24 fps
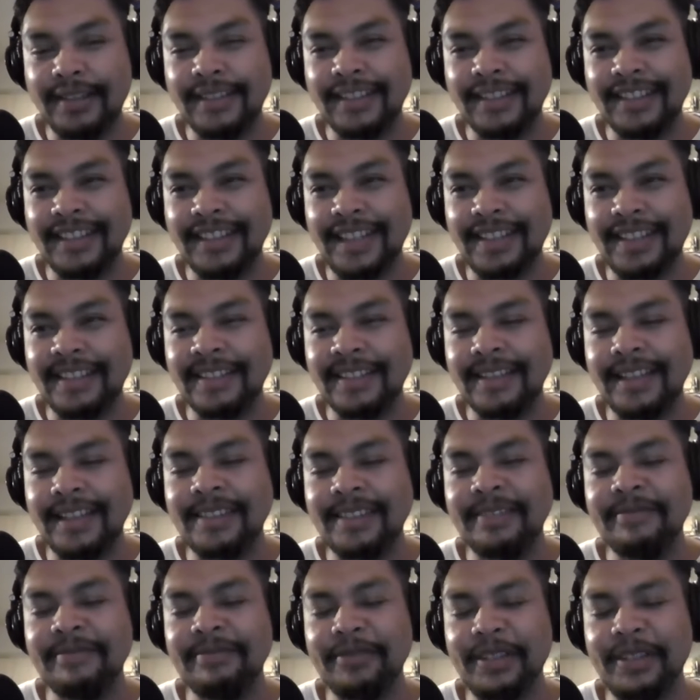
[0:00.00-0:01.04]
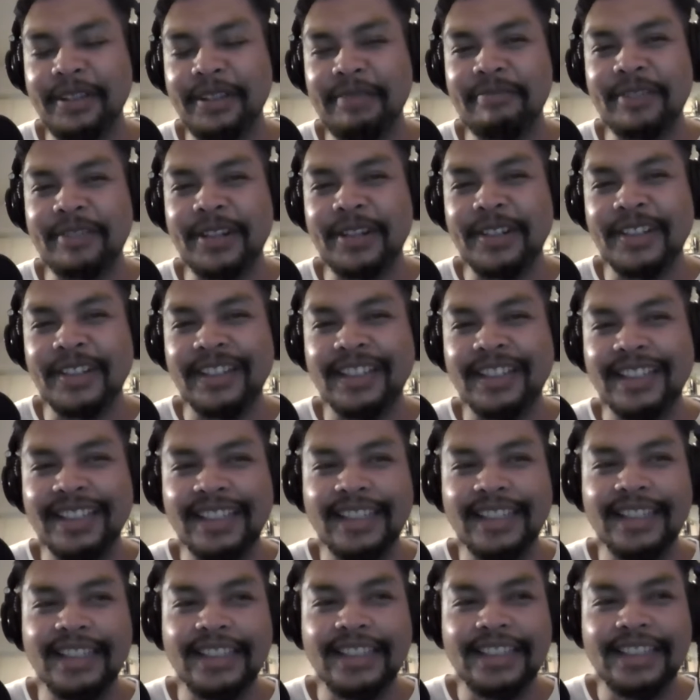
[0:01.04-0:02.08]
So that's what I'm gonna
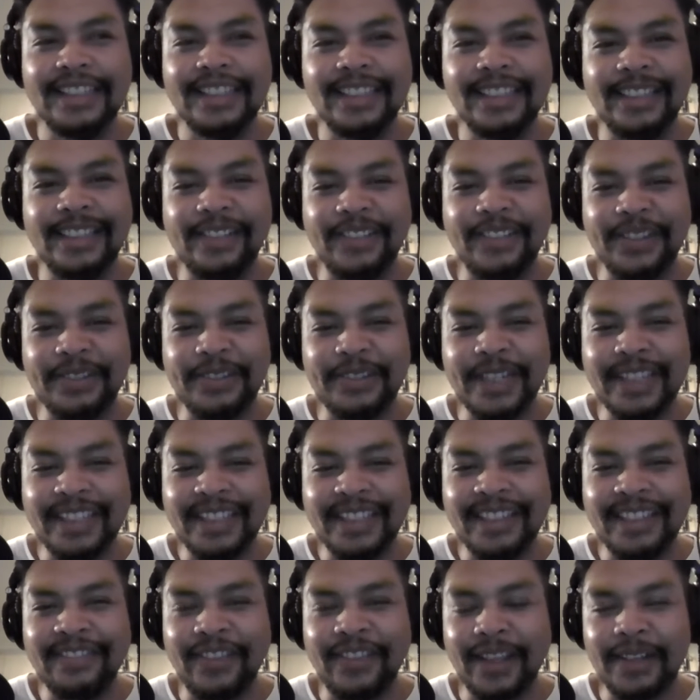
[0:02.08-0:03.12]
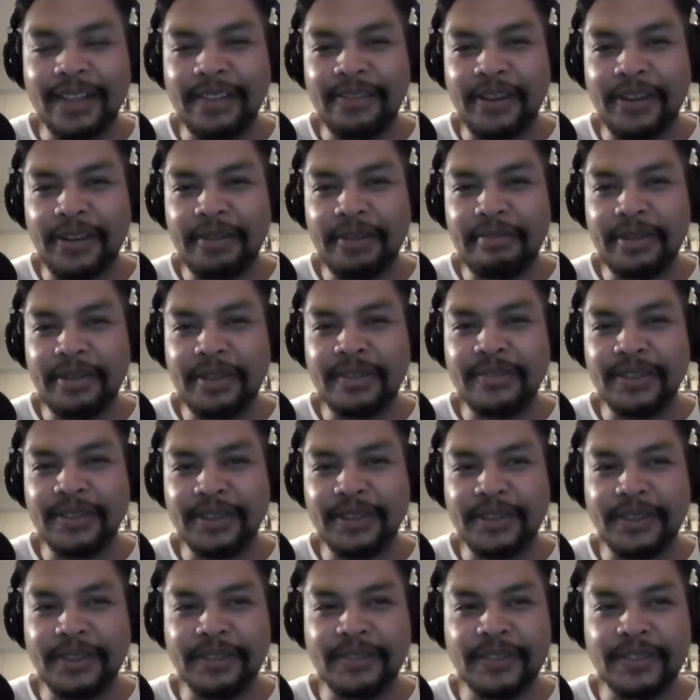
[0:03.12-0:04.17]
leave you with. Thank you very much
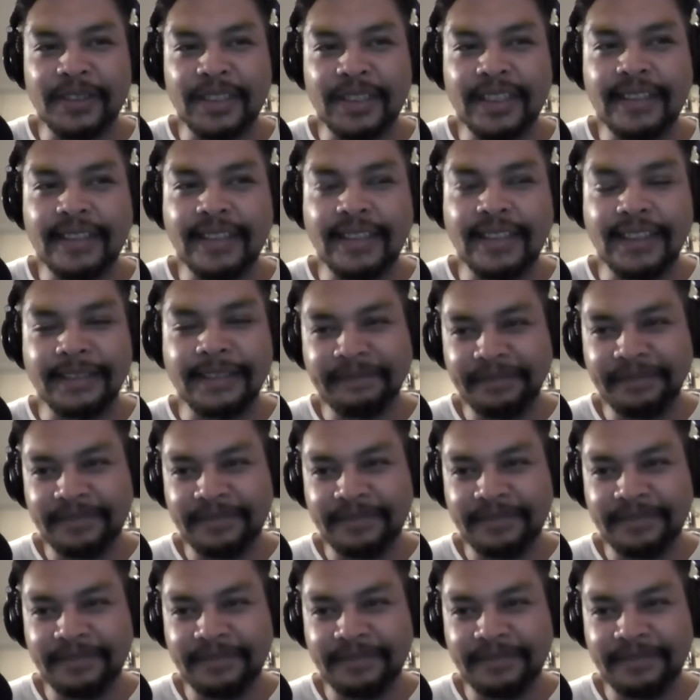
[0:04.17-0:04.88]
for listening.